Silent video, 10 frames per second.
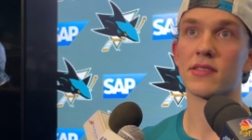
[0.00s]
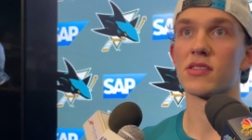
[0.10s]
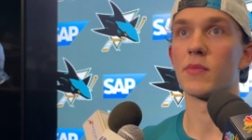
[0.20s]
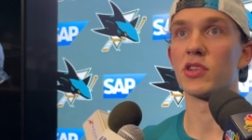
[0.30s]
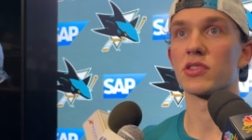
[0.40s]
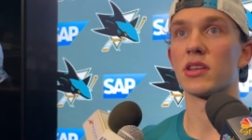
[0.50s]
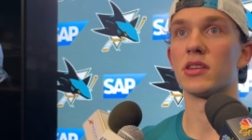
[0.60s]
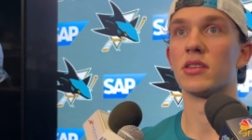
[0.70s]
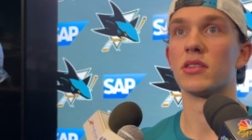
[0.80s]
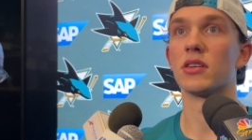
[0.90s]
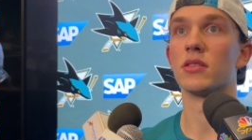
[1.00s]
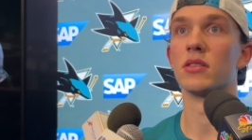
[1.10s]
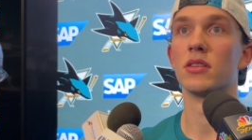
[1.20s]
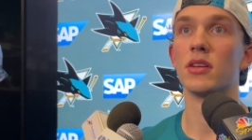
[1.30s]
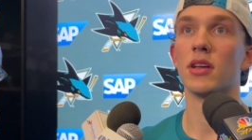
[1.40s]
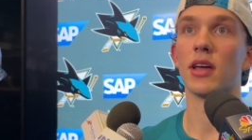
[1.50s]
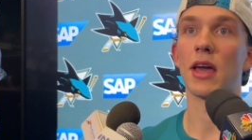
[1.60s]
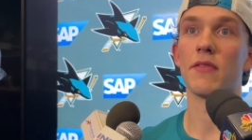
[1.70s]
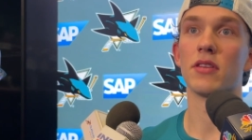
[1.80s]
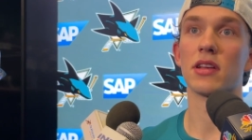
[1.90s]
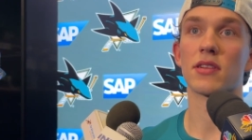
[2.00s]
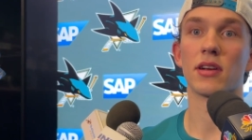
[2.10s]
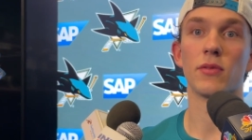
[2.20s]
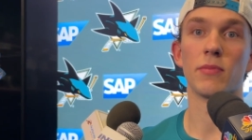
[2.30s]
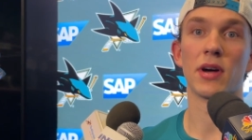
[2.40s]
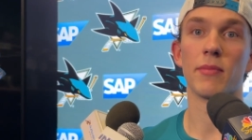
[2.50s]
So I'm just gonna, you know, every day trying to win my